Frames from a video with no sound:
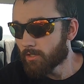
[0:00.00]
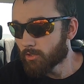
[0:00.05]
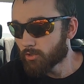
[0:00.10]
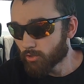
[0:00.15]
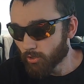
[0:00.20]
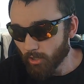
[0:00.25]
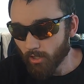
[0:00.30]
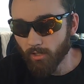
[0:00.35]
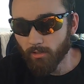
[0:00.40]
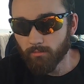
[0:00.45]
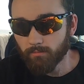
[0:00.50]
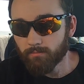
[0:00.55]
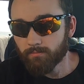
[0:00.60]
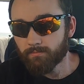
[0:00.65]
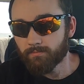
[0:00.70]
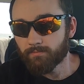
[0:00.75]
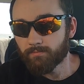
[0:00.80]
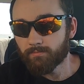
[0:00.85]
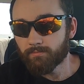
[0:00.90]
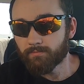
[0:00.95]
So,
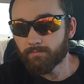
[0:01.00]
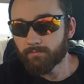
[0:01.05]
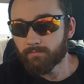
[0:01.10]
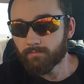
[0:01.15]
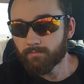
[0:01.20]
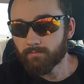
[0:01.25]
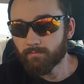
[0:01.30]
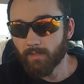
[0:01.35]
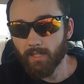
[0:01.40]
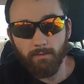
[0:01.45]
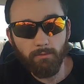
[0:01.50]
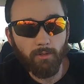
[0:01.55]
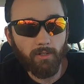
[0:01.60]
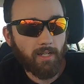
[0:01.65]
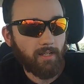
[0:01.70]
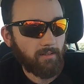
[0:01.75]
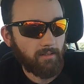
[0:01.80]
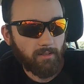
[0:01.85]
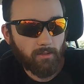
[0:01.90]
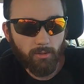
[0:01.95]

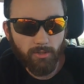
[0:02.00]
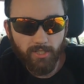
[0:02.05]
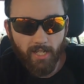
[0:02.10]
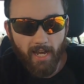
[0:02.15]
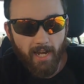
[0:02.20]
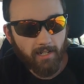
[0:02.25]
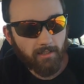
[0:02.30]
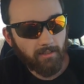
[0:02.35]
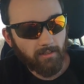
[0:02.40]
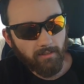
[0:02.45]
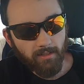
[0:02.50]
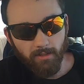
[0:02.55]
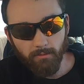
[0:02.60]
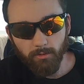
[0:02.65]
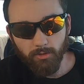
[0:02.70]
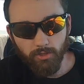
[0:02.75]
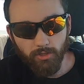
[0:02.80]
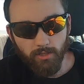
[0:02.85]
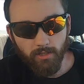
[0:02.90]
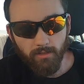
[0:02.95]
everyone, of course, acting,
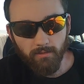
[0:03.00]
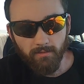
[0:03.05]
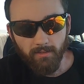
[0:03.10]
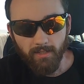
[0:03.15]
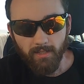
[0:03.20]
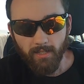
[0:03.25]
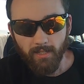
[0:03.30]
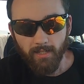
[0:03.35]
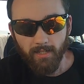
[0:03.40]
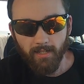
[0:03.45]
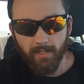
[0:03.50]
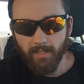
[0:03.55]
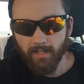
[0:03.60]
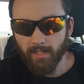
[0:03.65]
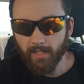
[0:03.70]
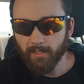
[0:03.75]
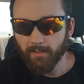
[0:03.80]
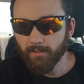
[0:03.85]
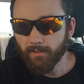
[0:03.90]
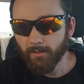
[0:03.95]
everyone's good.
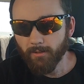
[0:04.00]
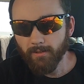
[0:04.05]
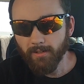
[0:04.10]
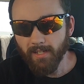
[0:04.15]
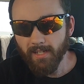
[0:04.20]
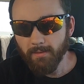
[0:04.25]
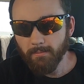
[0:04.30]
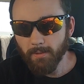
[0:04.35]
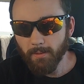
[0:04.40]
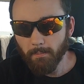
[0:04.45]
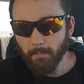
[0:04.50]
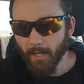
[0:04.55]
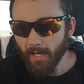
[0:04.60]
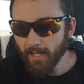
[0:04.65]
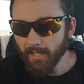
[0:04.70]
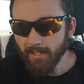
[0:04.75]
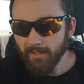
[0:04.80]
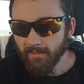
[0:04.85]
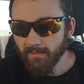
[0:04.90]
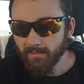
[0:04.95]
Uh, I don't know her name, but
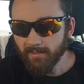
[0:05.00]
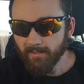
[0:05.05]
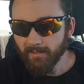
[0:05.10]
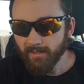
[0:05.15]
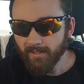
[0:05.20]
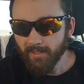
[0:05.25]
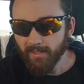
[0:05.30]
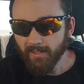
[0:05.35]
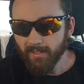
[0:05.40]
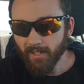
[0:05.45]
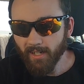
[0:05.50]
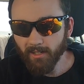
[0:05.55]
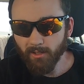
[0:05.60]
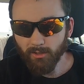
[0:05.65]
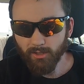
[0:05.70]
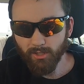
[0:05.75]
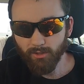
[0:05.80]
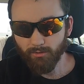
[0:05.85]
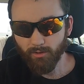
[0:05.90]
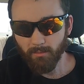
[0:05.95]
Peggy. I
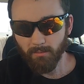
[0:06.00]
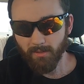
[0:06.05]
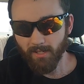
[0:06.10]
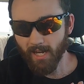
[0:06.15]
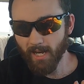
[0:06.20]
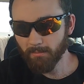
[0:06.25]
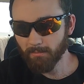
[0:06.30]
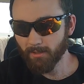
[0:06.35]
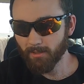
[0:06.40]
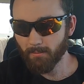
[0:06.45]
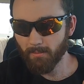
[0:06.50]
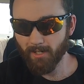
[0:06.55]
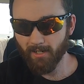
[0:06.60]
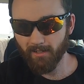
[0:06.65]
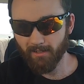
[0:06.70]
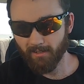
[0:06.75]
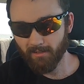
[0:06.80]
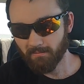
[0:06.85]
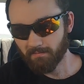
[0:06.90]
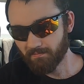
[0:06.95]
know she's from Captain
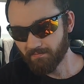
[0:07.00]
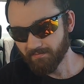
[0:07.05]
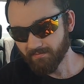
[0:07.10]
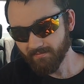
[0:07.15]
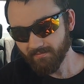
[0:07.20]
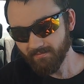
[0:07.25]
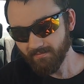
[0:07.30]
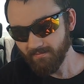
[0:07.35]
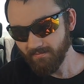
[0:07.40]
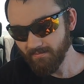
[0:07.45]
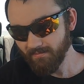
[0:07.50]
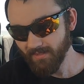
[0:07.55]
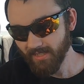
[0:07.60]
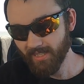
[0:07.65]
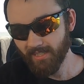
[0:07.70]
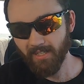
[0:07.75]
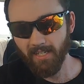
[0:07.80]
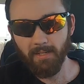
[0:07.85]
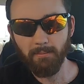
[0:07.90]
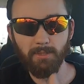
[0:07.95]
America
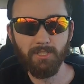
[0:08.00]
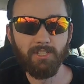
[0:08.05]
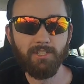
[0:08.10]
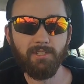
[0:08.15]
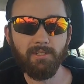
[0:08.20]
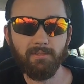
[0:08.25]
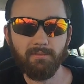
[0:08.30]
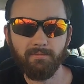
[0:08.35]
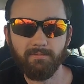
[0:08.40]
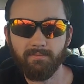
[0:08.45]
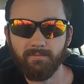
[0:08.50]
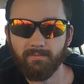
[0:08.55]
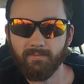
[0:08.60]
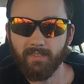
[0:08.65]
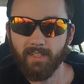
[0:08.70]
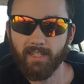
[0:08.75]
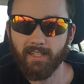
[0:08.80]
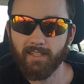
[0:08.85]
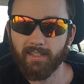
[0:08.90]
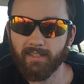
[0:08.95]
in the M C U.
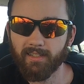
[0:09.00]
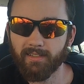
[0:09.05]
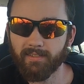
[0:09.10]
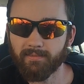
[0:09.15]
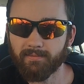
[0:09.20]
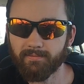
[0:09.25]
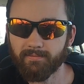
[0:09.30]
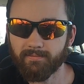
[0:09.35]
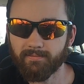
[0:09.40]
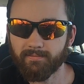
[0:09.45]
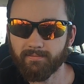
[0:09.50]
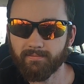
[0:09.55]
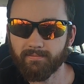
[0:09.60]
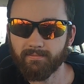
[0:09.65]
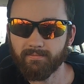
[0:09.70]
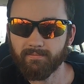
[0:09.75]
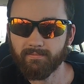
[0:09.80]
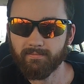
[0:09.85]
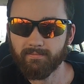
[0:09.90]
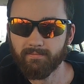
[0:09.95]
Uh,
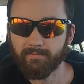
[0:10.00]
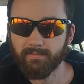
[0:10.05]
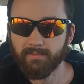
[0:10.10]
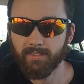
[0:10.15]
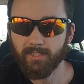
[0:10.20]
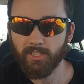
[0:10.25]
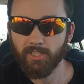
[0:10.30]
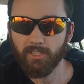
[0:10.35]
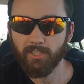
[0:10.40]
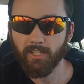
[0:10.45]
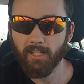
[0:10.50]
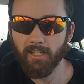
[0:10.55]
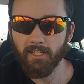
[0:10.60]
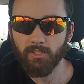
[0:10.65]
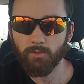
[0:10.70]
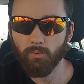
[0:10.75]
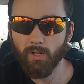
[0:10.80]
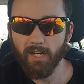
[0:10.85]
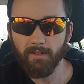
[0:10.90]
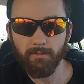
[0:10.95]
she's like
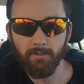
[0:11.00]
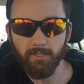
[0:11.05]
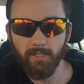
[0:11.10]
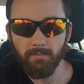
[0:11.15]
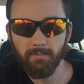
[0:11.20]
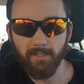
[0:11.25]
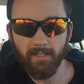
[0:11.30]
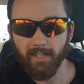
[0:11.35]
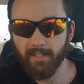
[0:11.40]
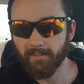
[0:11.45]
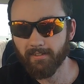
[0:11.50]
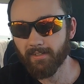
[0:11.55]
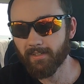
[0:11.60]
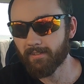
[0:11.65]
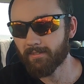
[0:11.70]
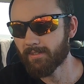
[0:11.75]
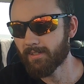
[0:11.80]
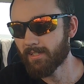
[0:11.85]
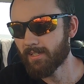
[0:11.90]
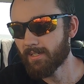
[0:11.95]
his wife or something, I don't know.